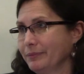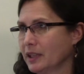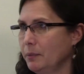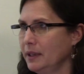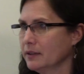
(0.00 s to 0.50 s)

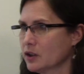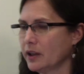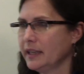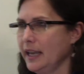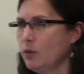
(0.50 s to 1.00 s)
Kabila's
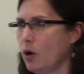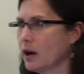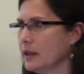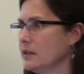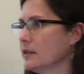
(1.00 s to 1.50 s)
got a
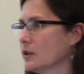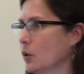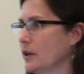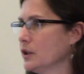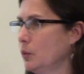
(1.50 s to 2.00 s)
cakewalk. He's
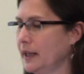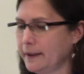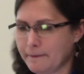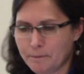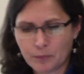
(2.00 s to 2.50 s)
going to
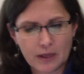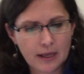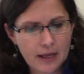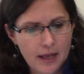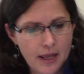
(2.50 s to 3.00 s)
win.
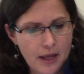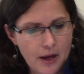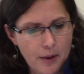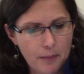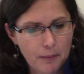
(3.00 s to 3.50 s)

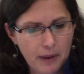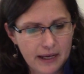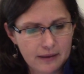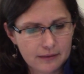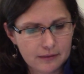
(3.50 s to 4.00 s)

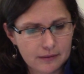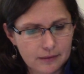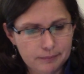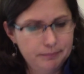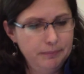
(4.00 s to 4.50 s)
But
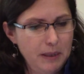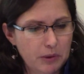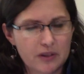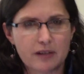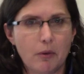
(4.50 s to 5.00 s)

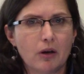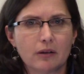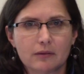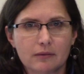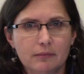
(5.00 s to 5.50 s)
people are
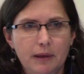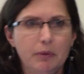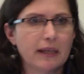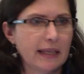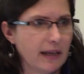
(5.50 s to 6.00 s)
smart.
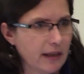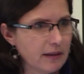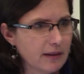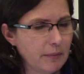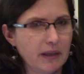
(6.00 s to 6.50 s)
People get
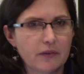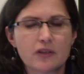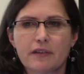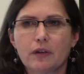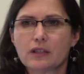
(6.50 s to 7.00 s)
it. I mean, if
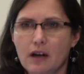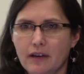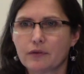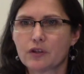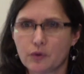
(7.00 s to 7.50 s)
there's ever a
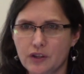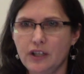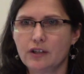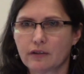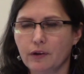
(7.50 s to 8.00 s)
time for
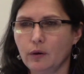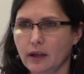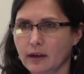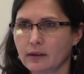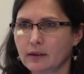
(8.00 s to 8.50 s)
strategic
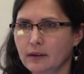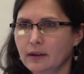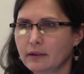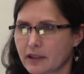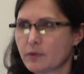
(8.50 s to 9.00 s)
voting,
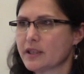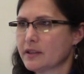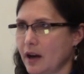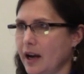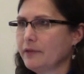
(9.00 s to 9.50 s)
this was a
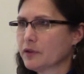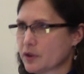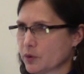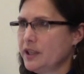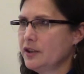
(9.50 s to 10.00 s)
time for
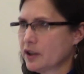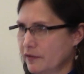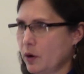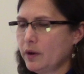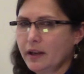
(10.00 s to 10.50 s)
strategic
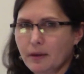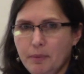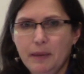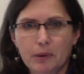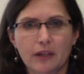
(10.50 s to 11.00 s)
voting, and
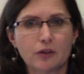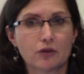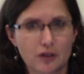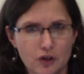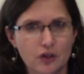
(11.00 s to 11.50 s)
people
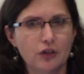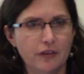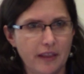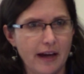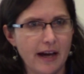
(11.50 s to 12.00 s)

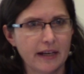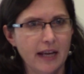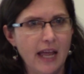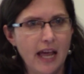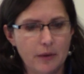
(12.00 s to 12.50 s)
understood that.
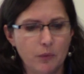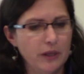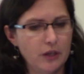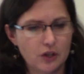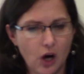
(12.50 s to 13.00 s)
And
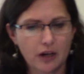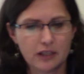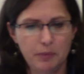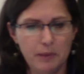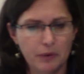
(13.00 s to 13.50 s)
when you talk
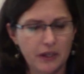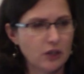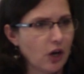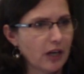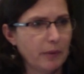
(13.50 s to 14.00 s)
to people, they
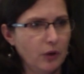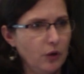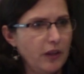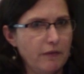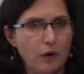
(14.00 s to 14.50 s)
talk about
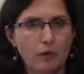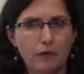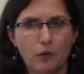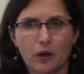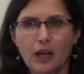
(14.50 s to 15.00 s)
who they vote
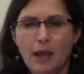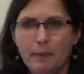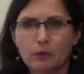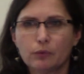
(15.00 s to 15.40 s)
for, but